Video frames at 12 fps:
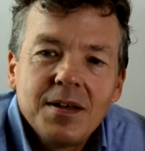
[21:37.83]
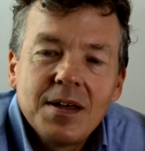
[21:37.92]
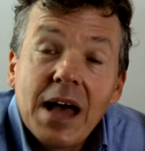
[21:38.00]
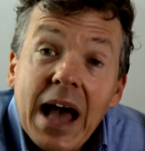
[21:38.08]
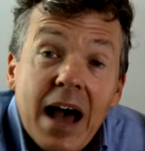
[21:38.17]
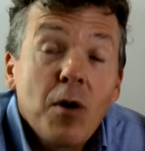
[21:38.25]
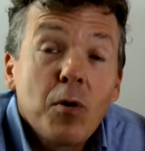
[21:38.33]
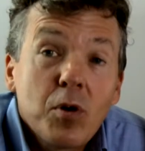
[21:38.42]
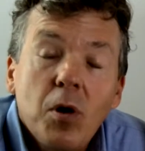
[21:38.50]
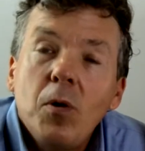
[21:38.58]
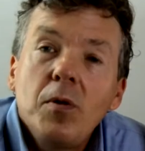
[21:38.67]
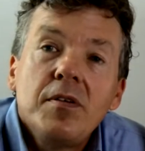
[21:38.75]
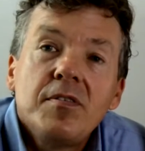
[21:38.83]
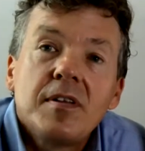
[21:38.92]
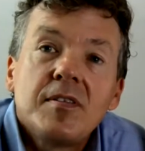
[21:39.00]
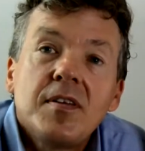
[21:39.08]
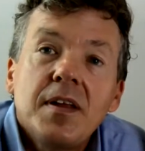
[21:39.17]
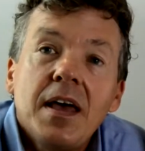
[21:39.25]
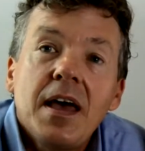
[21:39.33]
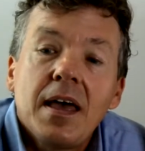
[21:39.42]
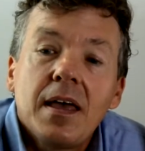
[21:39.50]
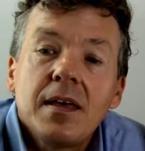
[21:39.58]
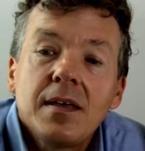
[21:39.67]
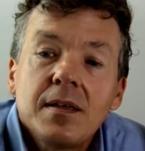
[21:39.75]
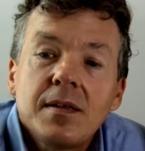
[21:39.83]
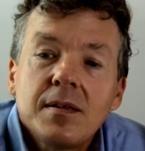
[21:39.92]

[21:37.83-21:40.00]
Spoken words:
How cold is it today?